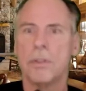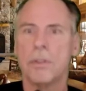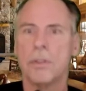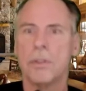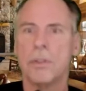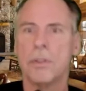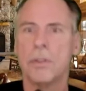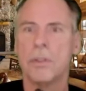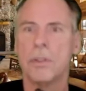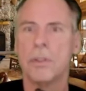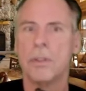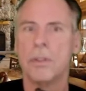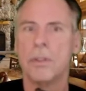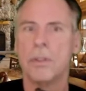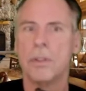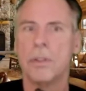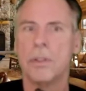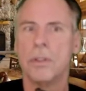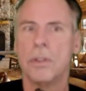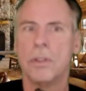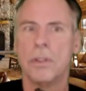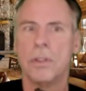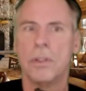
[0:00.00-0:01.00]

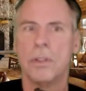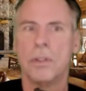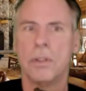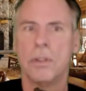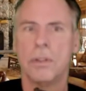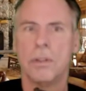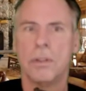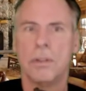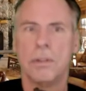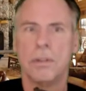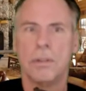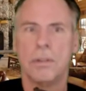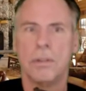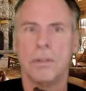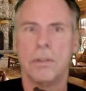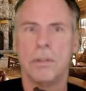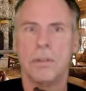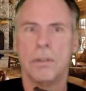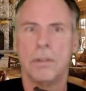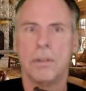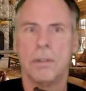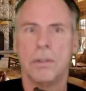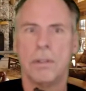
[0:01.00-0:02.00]

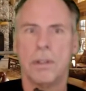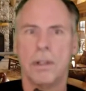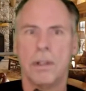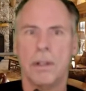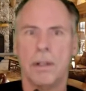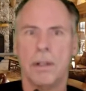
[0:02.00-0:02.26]
No one is speaking in this clip.